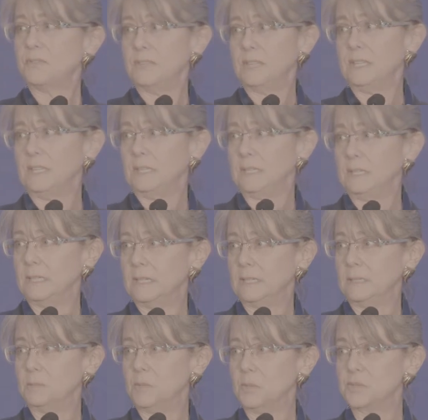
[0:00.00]

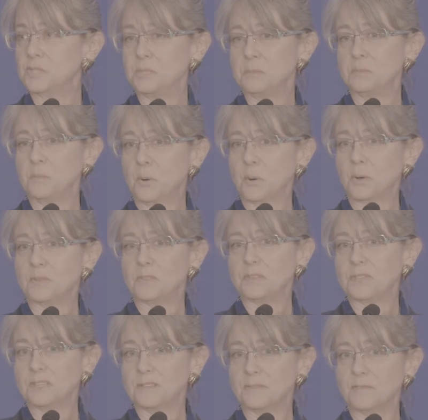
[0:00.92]
the most
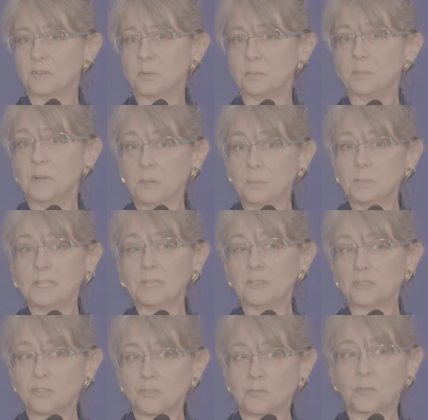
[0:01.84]
important thing for
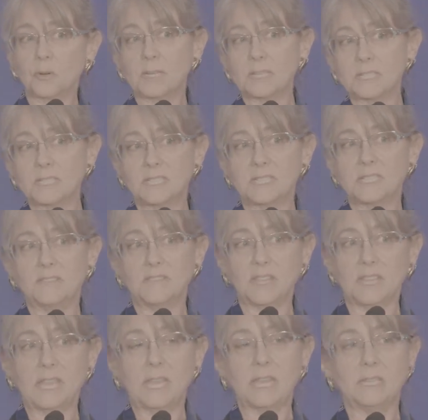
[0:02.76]
public trust in
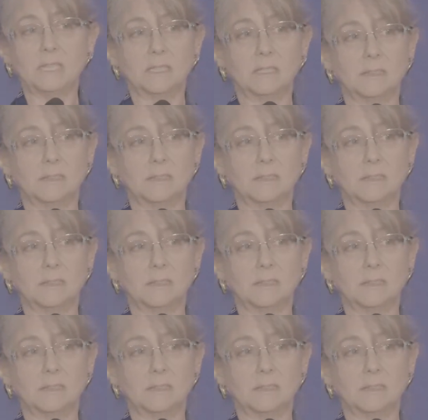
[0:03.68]
the case